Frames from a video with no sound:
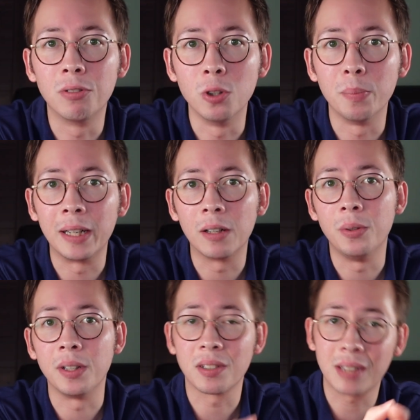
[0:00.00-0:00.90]
group,
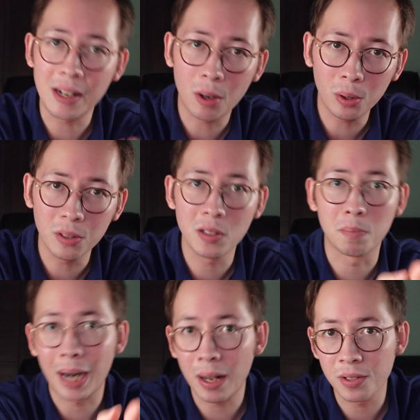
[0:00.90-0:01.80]
including stakeholders,
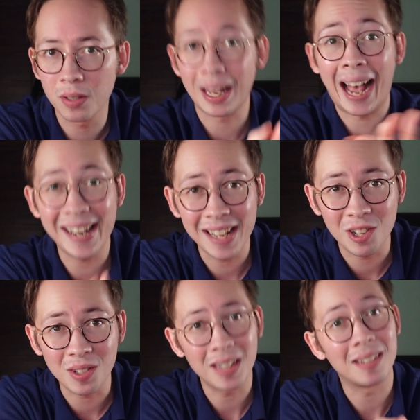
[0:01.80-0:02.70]
browsers, ad
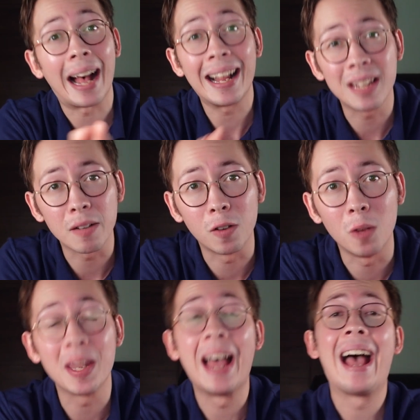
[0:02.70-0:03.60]
agencies, ad tech
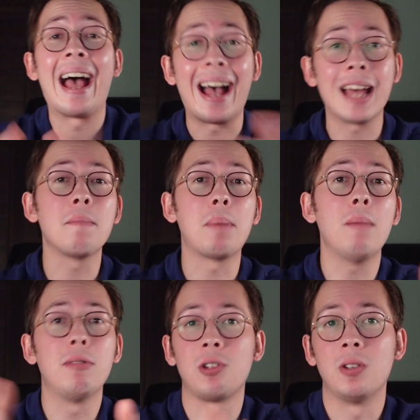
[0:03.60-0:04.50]
firms, and
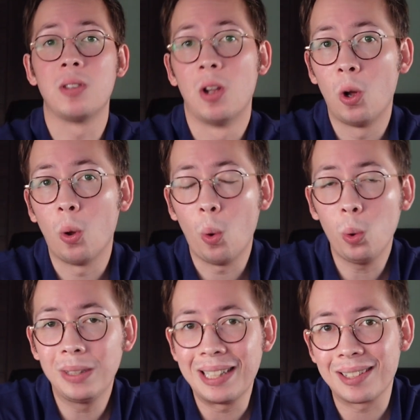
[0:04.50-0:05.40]
publishers,
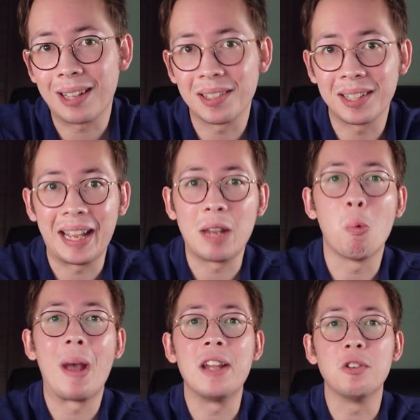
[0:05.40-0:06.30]
all discussing a
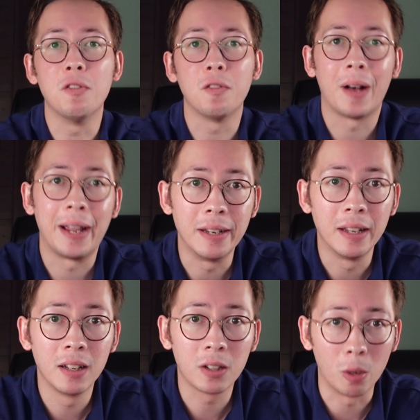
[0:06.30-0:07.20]
way to find
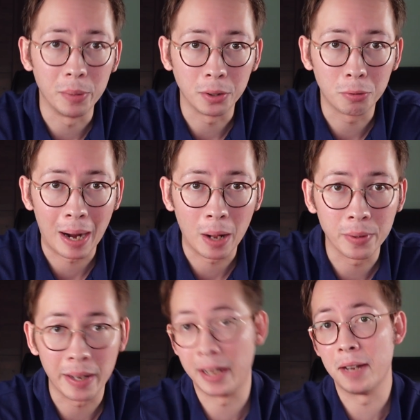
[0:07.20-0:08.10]
common
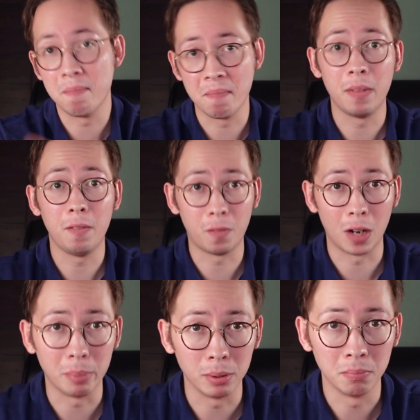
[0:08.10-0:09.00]
ground and a
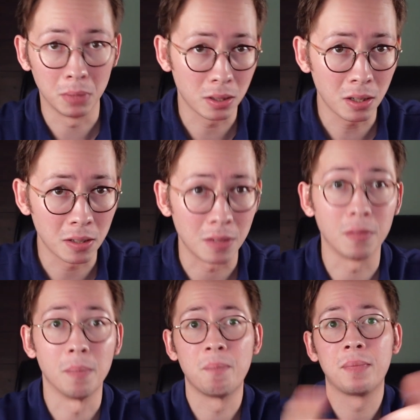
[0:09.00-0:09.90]
viable
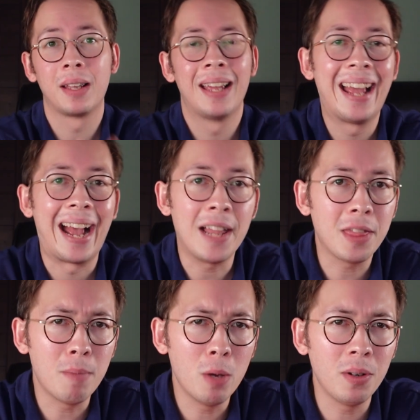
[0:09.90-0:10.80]
alternative.
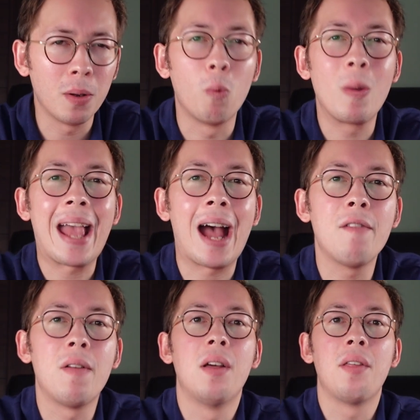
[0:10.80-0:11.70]
At the moment, we
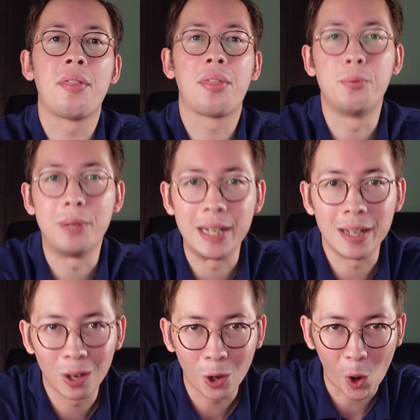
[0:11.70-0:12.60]
have
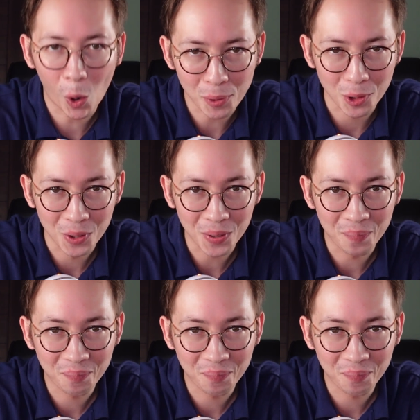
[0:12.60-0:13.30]
three options.